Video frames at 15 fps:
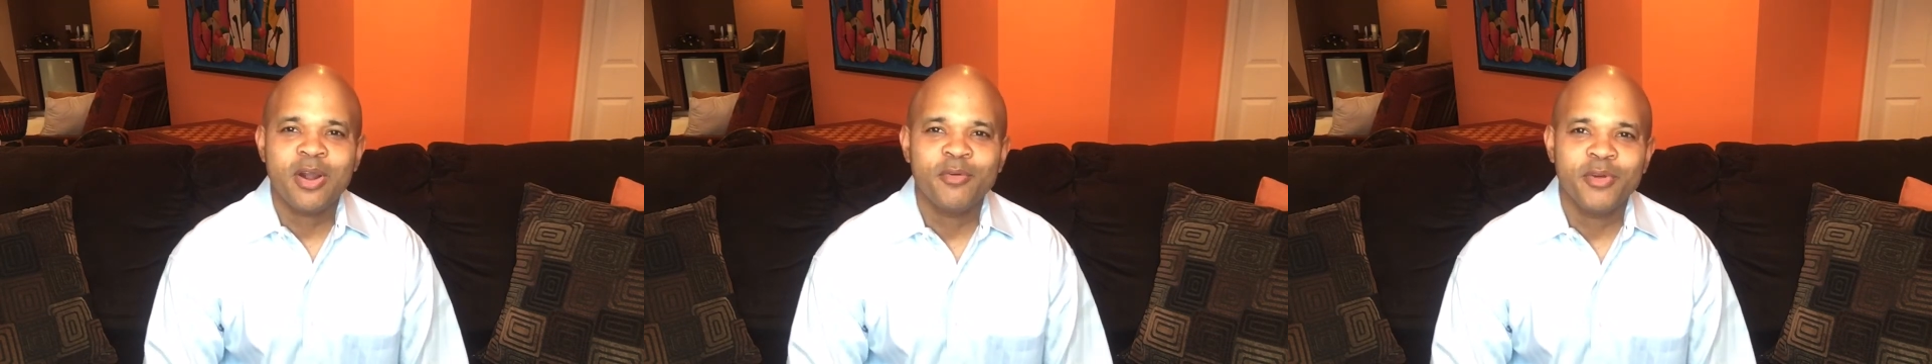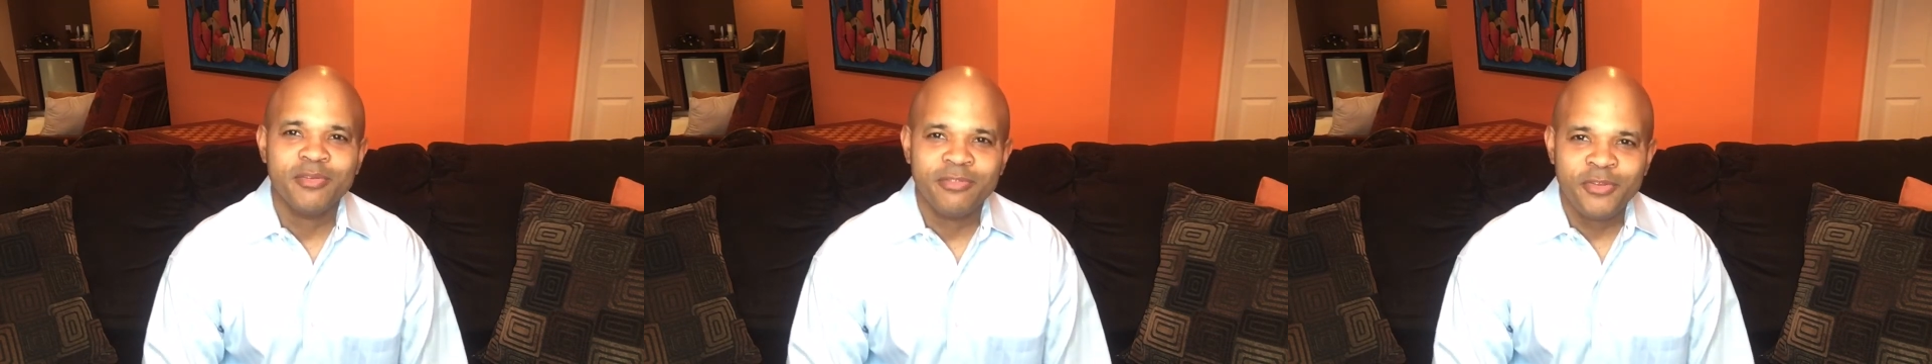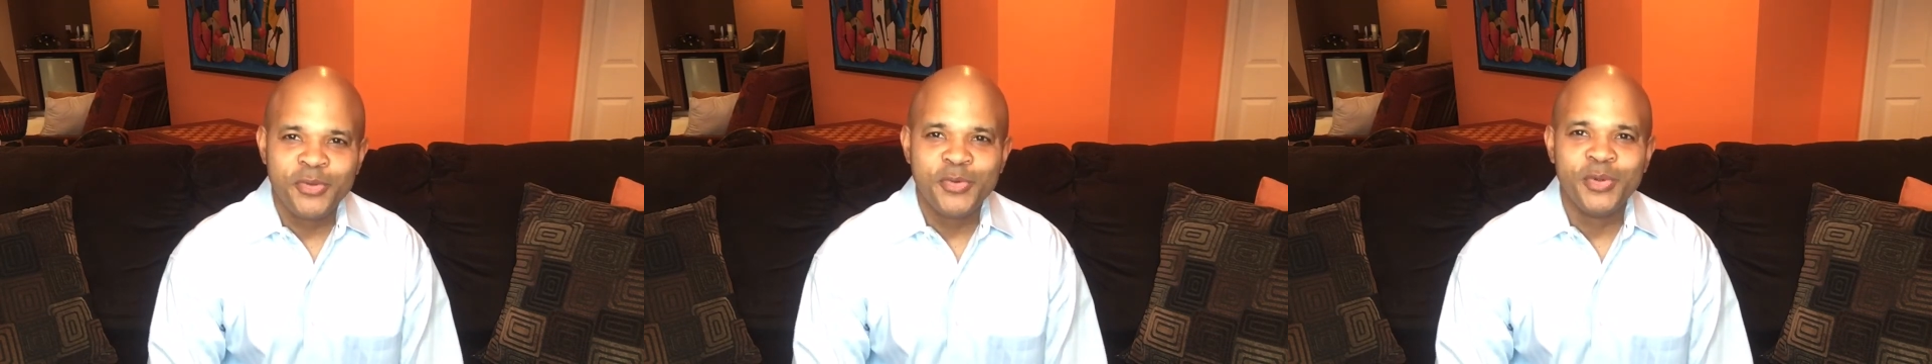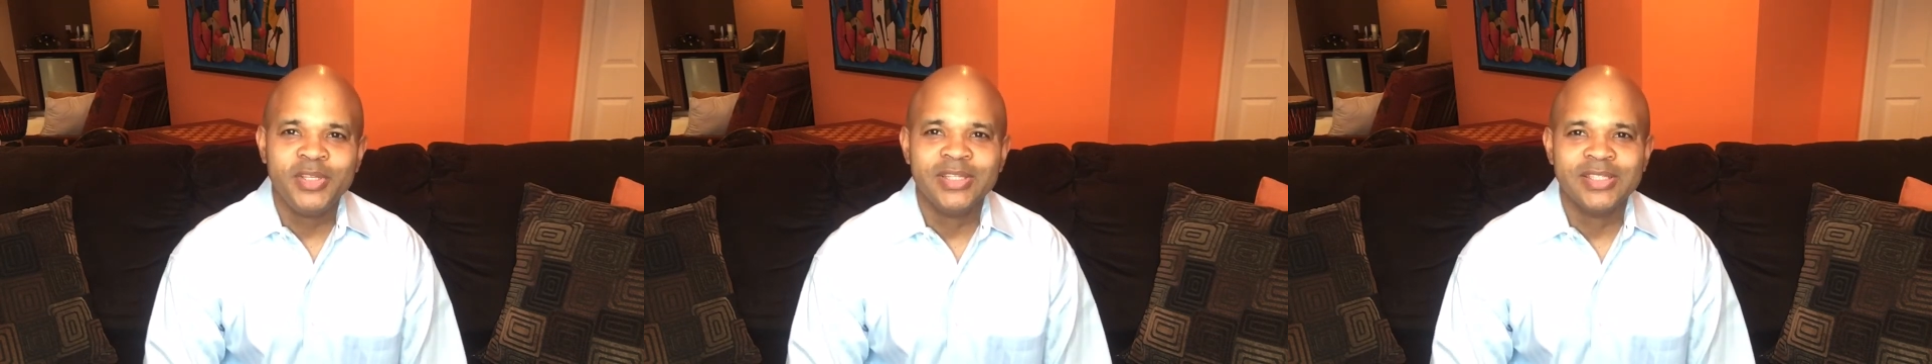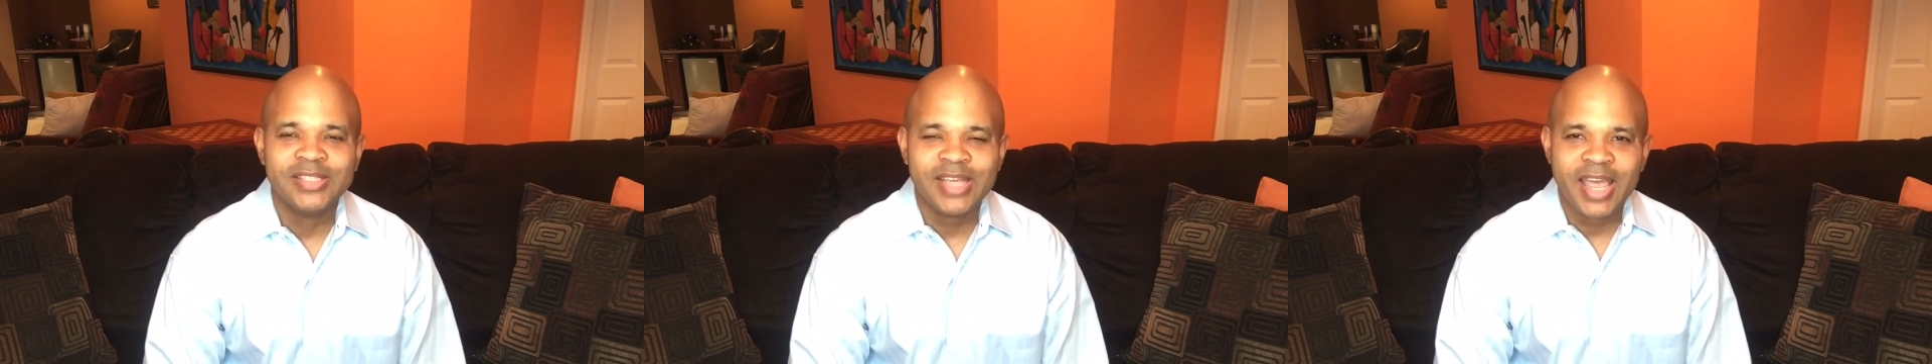reviewing
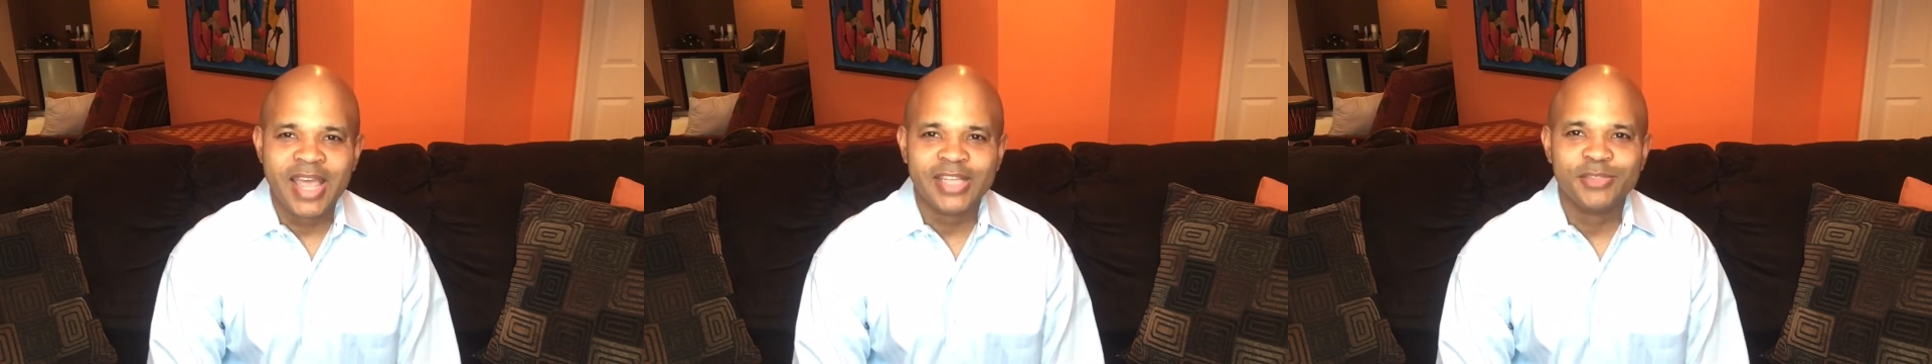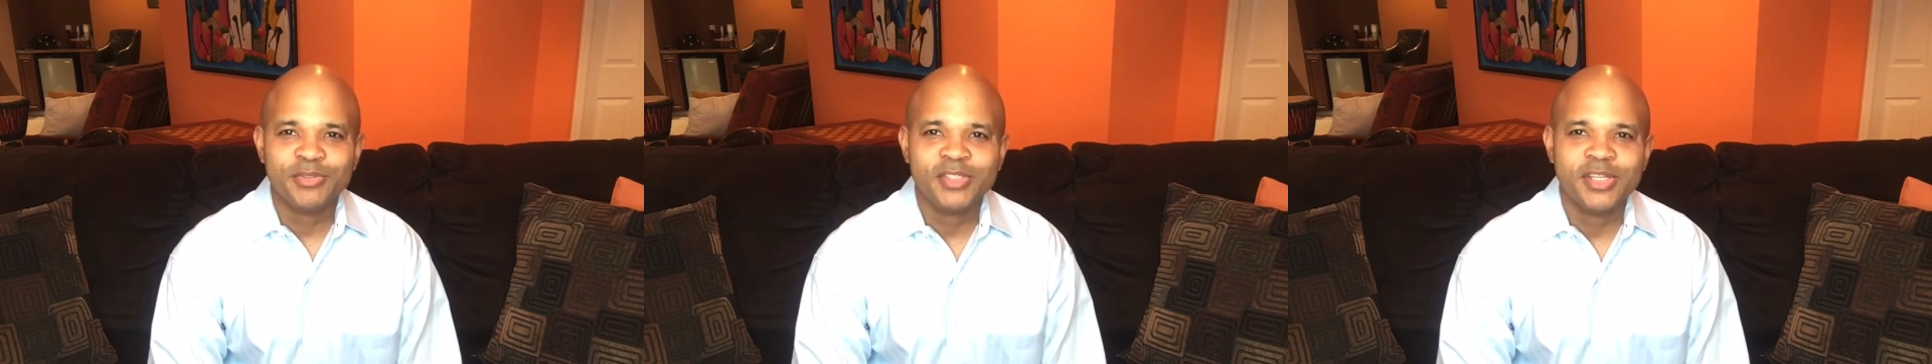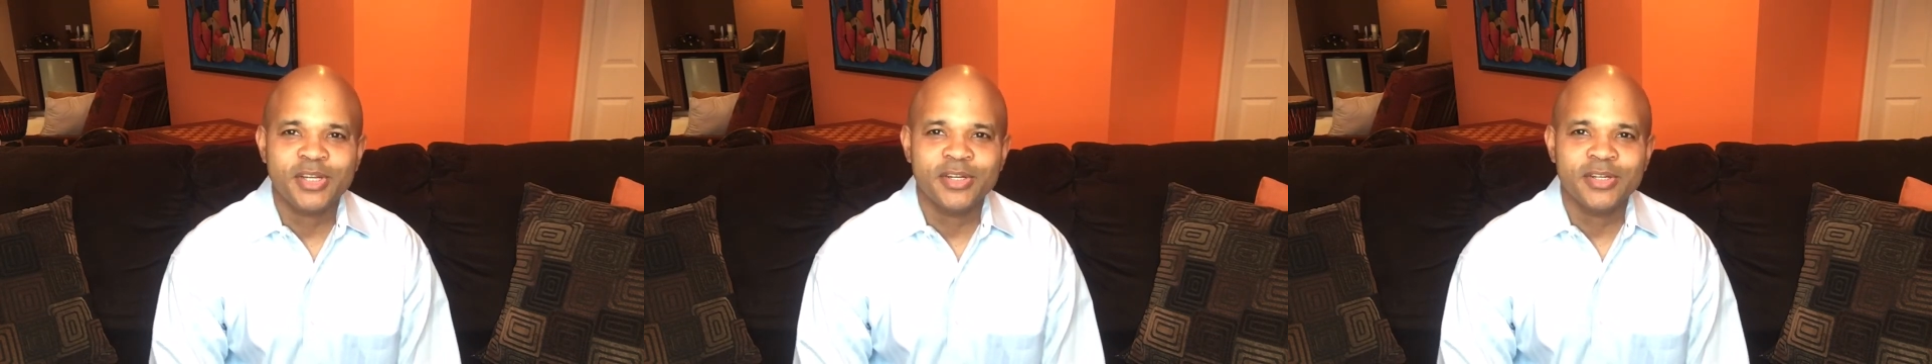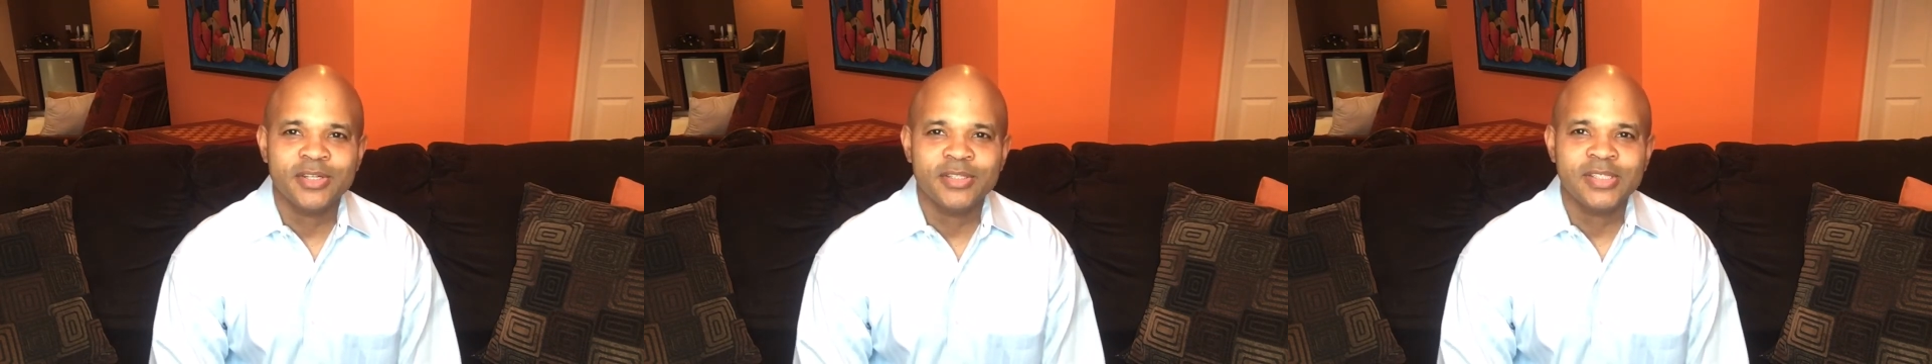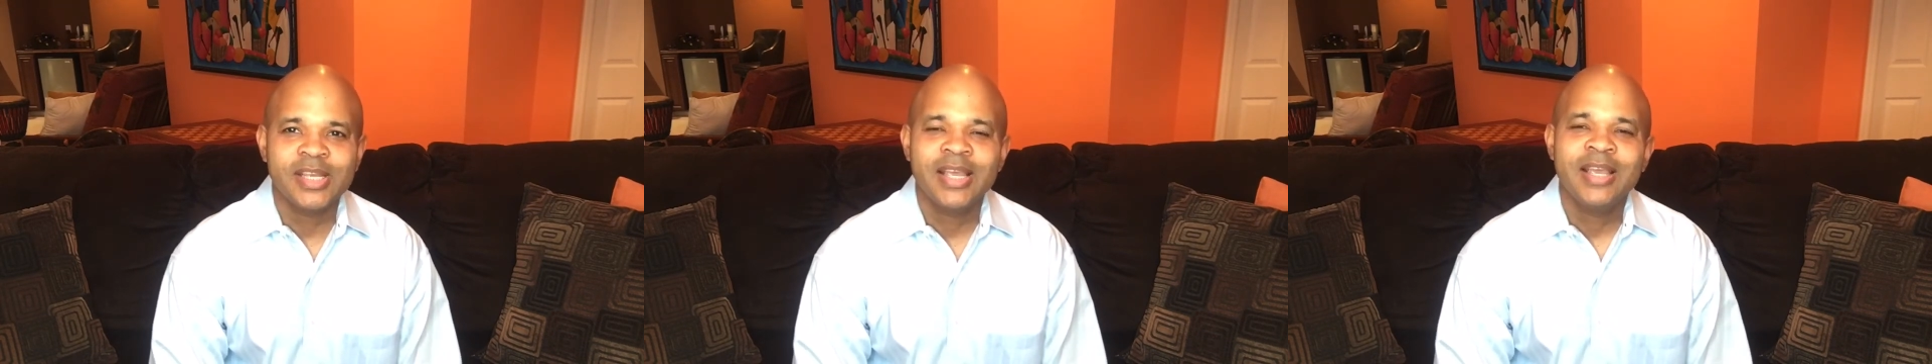the tax returns